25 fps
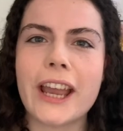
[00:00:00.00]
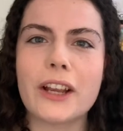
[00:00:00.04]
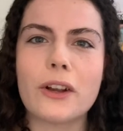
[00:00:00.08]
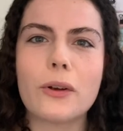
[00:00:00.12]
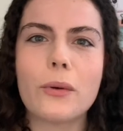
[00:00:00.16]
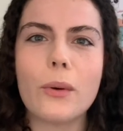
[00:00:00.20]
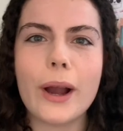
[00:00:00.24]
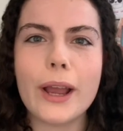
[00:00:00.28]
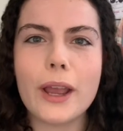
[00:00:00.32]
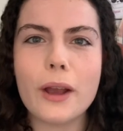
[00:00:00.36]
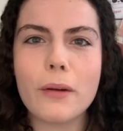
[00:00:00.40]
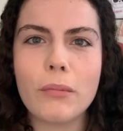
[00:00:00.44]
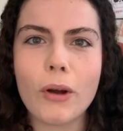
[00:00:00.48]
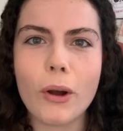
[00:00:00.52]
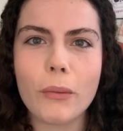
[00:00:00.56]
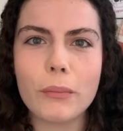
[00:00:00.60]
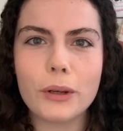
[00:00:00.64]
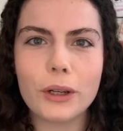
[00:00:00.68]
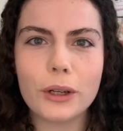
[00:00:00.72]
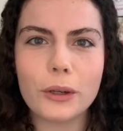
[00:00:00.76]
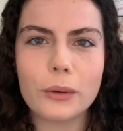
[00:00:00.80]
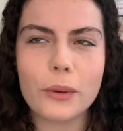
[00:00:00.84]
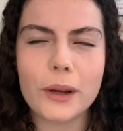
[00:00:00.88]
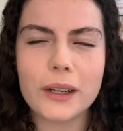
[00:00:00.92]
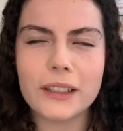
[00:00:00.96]
quite a
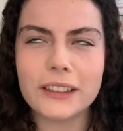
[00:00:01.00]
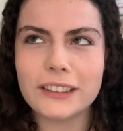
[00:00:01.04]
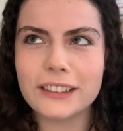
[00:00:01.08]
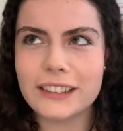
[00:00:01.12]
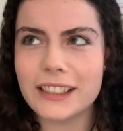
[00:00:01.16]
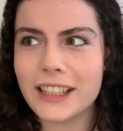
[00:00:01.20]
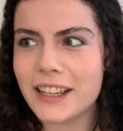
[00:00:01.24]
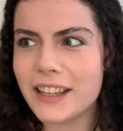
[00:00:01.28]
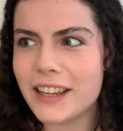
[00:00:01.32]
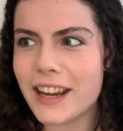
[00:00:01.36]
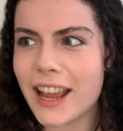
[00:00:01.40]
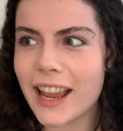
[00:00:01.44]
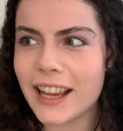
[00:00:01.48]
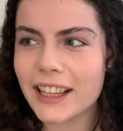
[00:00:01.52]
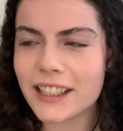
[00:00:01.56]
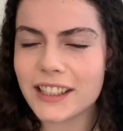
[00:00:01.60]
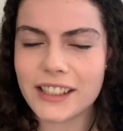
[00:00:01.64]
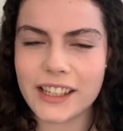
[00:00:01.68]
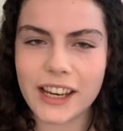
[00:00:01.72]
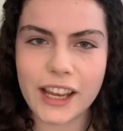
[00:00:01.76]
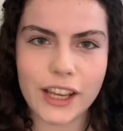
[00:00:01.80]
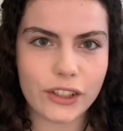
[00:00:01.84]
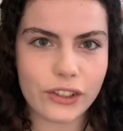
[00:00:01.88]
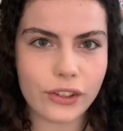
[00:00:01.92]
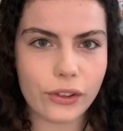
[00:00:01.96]
popular one next
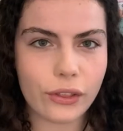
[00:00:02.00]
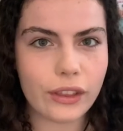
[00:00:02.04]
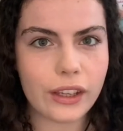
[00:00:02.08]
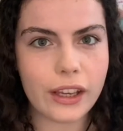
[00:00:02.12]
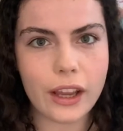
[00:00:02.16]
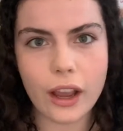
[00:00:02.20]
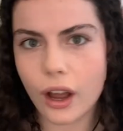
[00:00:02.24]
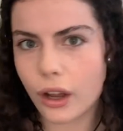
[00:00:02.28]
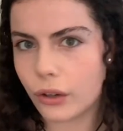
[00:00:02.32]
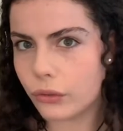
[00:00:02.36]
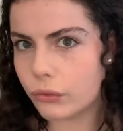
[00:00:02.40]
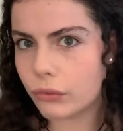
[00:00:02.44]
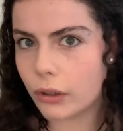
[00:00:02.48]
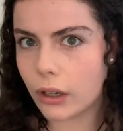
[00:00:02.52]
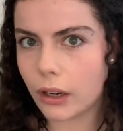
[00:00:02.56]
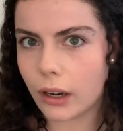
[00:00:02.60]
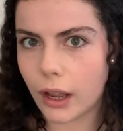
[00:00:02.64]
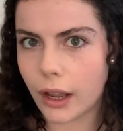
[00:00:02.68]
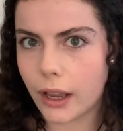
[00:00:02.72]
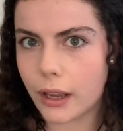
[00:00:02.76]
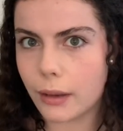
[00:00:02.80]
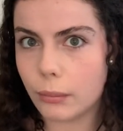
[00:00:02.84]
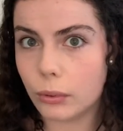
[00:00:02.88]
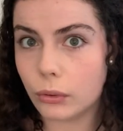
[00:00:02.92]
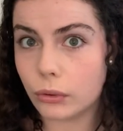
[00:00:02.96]
is The
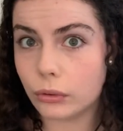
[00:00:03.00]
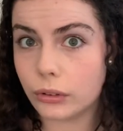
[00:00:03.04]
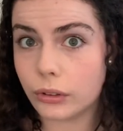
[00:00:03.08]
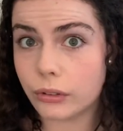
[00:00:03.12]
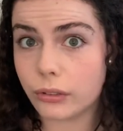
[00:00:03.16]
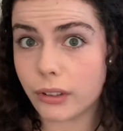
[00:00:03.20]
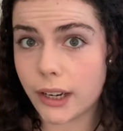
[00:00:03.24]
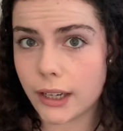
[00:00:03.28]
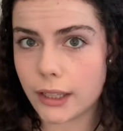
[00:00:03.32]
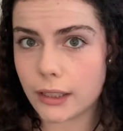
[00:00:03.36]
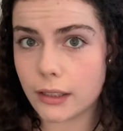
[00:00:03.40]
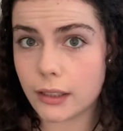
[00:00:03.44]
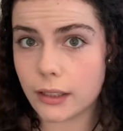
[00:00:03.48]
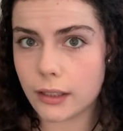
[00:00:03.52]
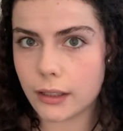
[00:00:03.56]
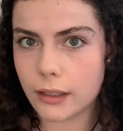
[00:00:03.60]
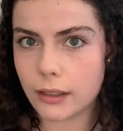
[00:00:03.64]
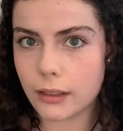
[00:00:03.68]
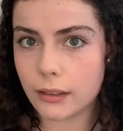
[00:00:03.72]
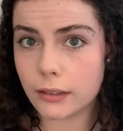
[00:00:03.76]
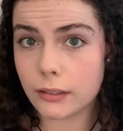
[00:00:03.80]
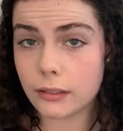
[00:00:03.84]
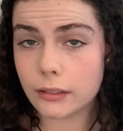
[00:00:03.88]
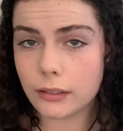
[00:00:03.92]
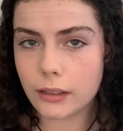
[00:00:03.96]
Unreliable
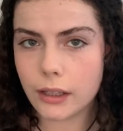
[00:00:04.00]
Narrator.